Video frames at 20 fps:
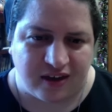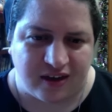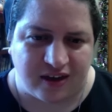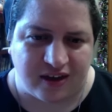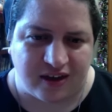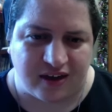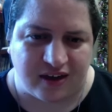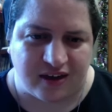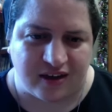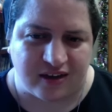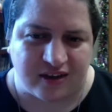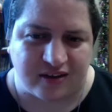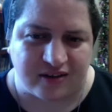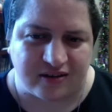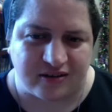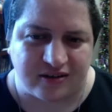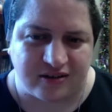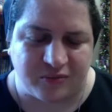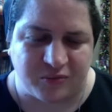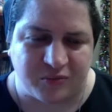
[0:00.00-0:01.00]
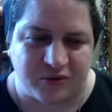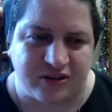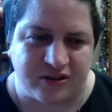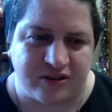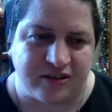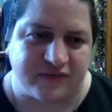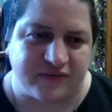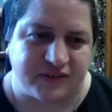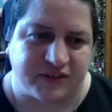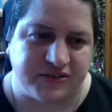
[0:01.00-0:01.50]
And one
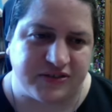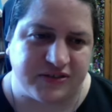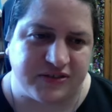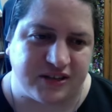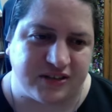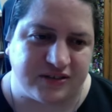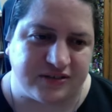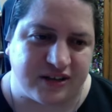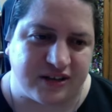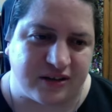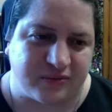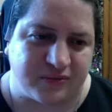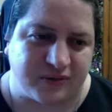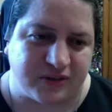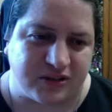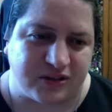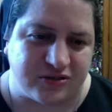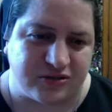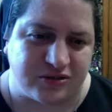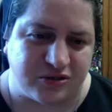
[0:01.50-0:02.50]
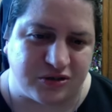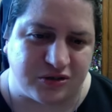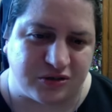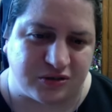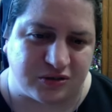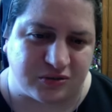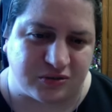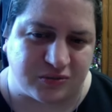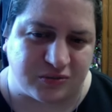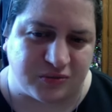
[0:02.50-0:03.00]
first things that we
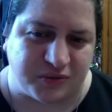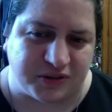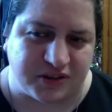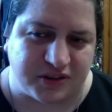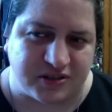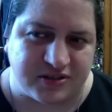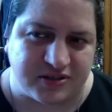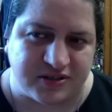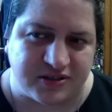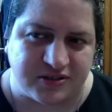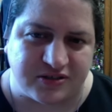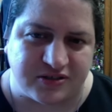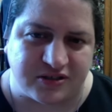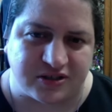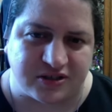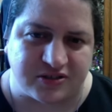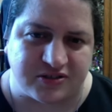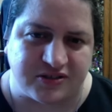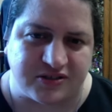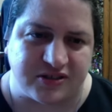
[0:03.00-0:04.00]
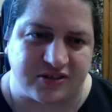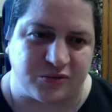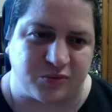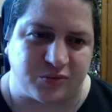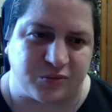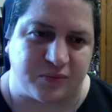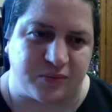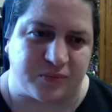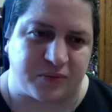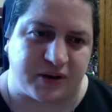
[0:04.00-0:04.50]
do with the sisters is
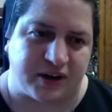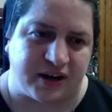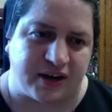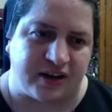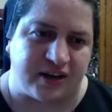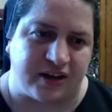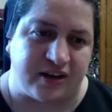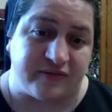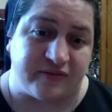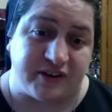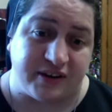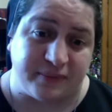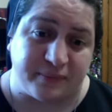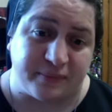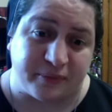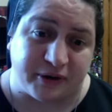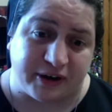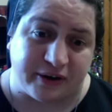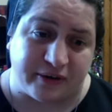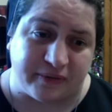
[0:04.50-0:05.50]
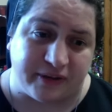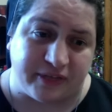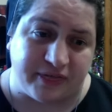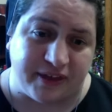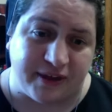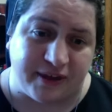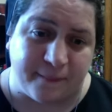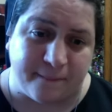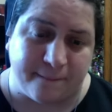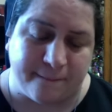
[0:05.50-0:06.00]
we pray evening prayer with
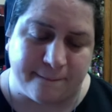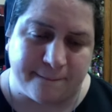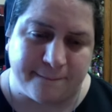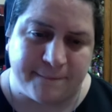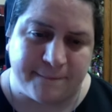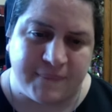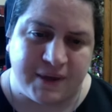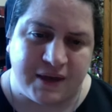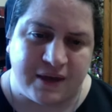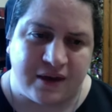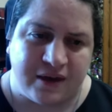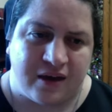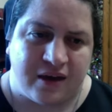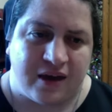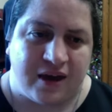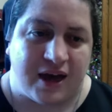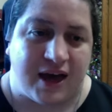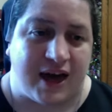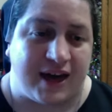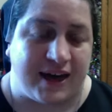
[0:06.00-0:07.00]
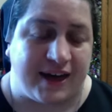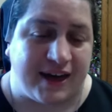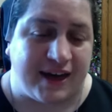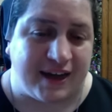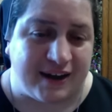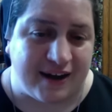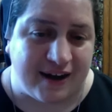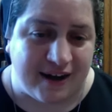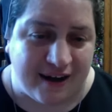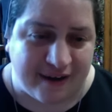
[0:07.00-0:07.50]
them. I
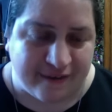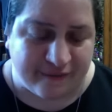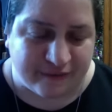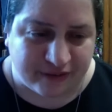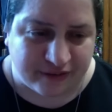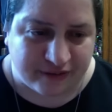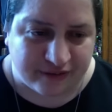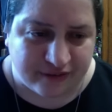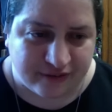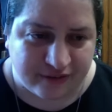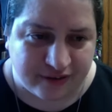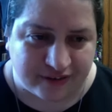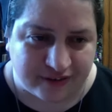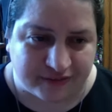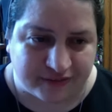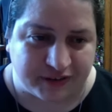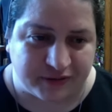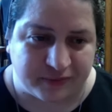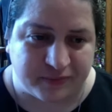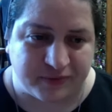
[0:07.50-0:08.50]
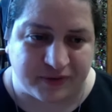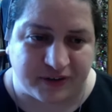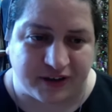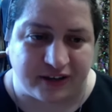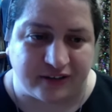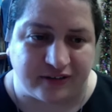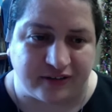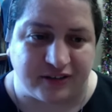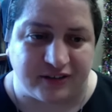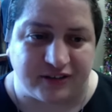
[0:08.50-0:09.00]
had never, ever
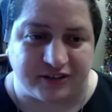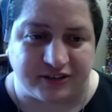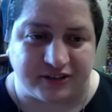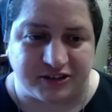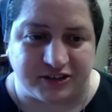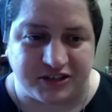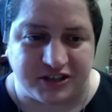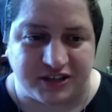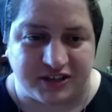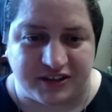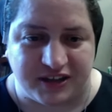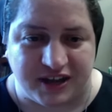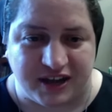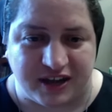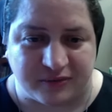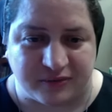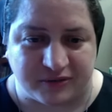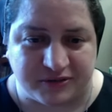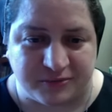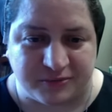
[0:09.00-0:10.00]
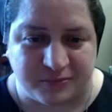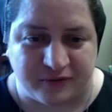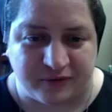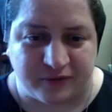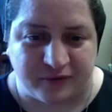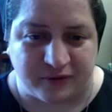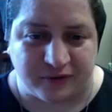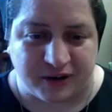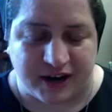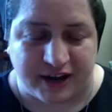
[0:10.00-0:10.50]
prayed the Liturgy of the Hours
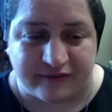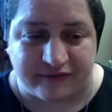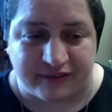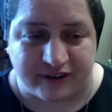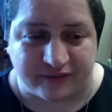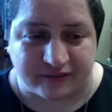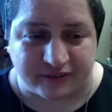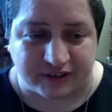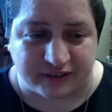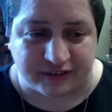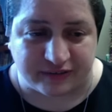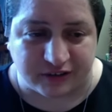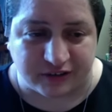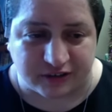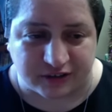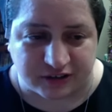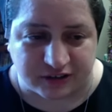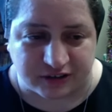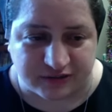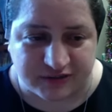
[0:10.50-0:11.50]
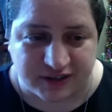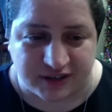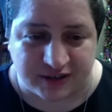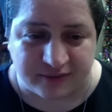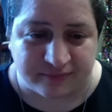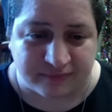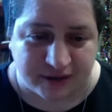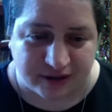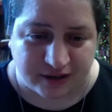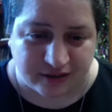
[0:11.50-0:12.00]
before. I've never even heard of
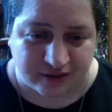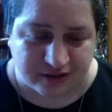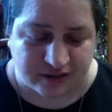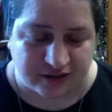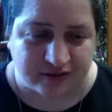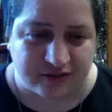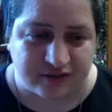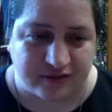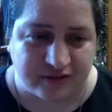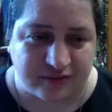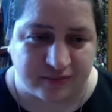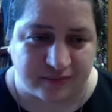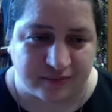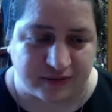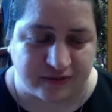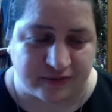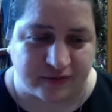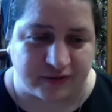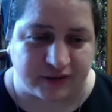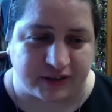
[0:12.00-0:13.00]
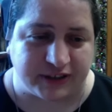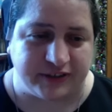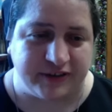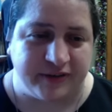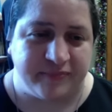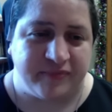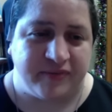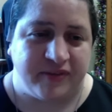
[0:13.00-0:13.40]
Saint Benedict before.